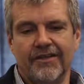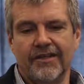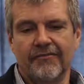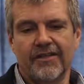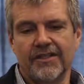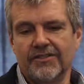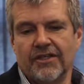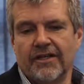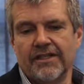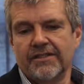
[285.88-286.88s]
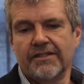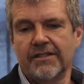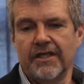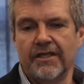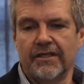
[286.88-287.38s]
I think there's
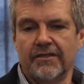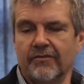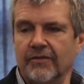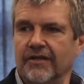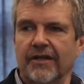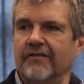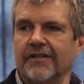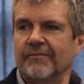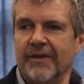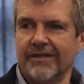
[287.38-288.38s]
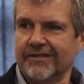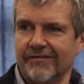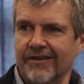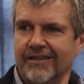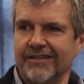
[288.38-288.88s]
generations there that would never expect
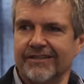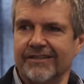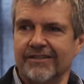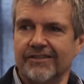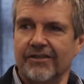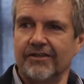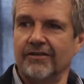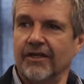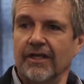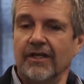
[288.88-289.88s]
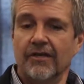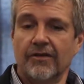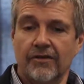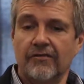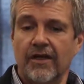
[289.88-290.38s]
something like this. So,
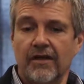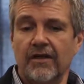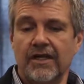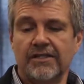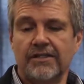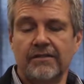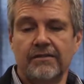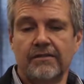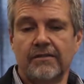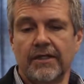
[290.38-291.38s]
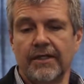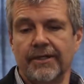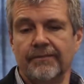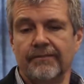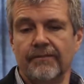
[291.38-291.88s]
good value lesson,
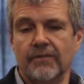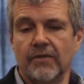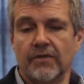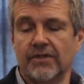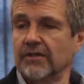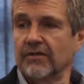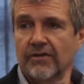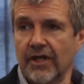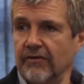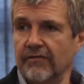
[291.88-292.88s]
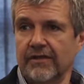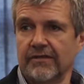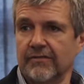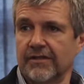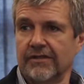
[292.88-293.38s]
still not over.
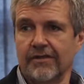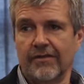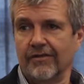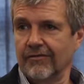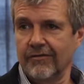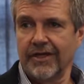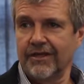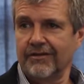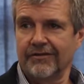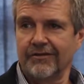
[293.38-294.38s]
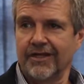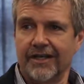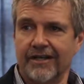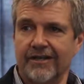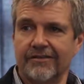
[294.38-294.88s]
We're still a long way to
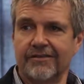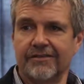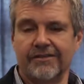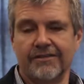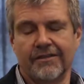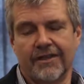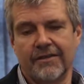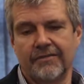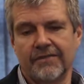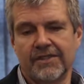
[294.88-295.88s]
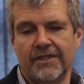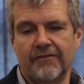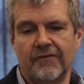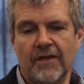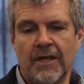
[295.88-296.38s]
get around certain
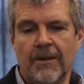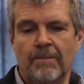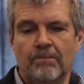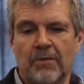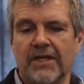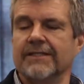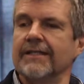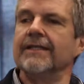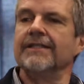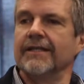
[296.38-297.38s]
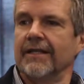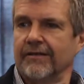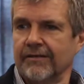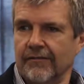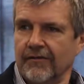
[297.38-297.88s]
stuff, but it's easier
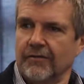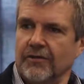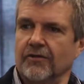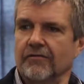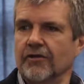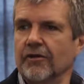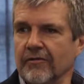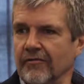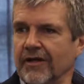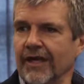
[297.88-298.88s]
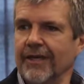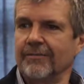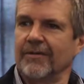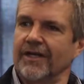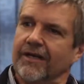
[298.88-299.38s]
now. I think we're sort of on top of our
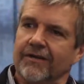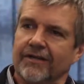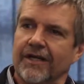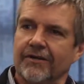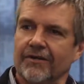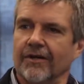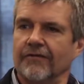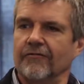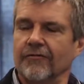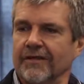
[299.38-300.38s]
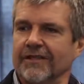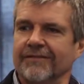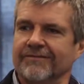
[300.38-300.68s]
game around how to go forward.